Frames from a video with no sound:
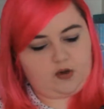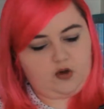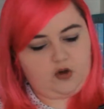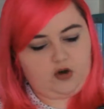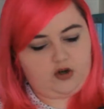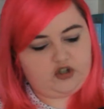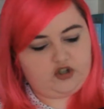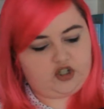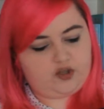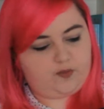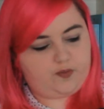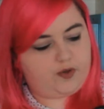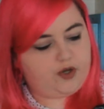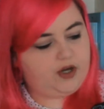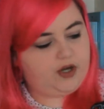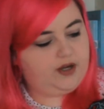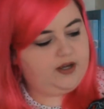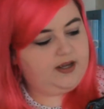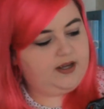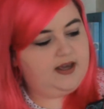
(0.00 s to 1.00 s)
gorgeous
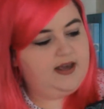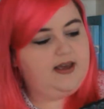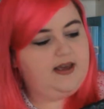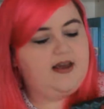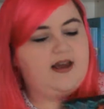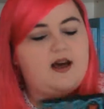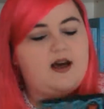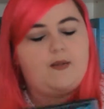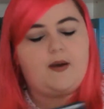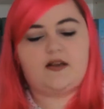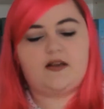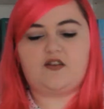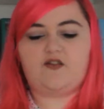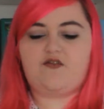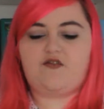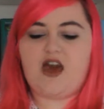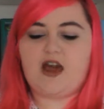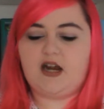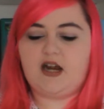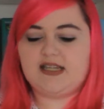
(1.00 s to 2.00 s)
book about the
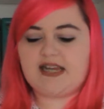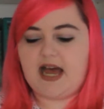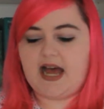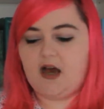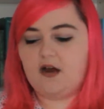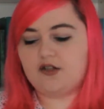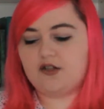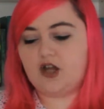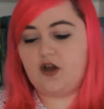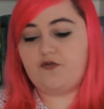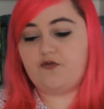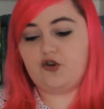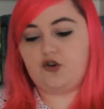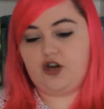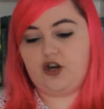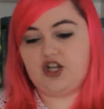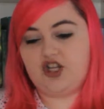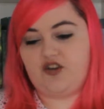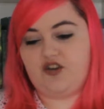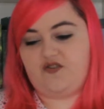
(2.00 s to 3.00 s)
fairy tales of the
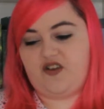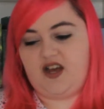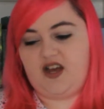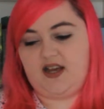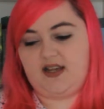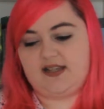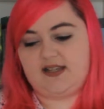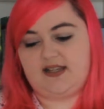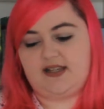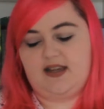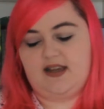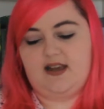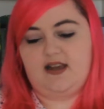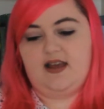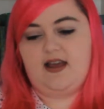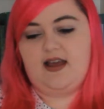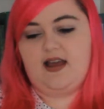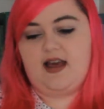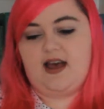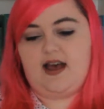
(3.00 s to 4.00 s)
Grishaverse,
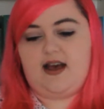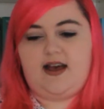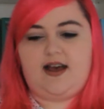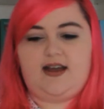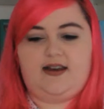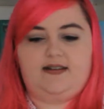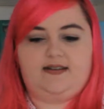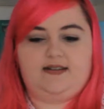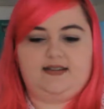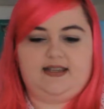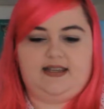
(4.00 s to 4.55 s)
and